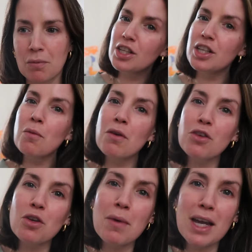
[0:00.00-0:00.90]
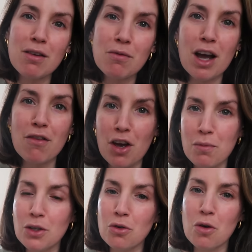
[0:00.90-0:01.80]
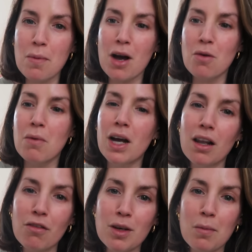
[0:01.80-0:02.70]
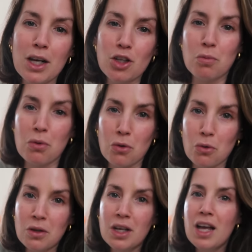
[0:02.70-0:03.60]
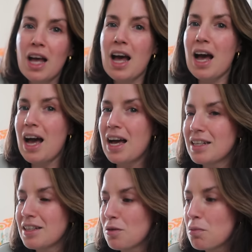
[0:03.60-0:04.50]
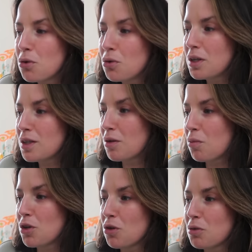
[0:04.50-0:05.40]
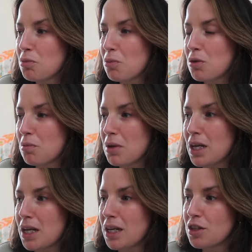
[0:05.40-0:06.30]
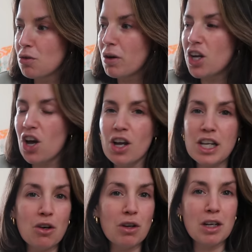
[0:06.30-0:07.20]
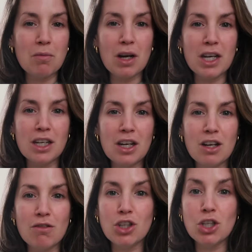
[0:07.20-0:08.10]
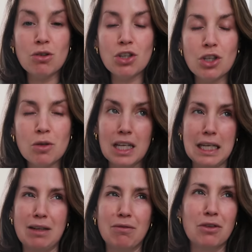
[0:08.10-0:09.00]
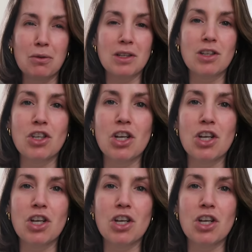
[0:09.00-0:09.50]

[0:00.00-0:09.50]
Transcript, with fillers: Some of you may have heard me talk about my lovely manager Paul, and Paul is someone who has been with me since quite early on in my kind of YouTube influencer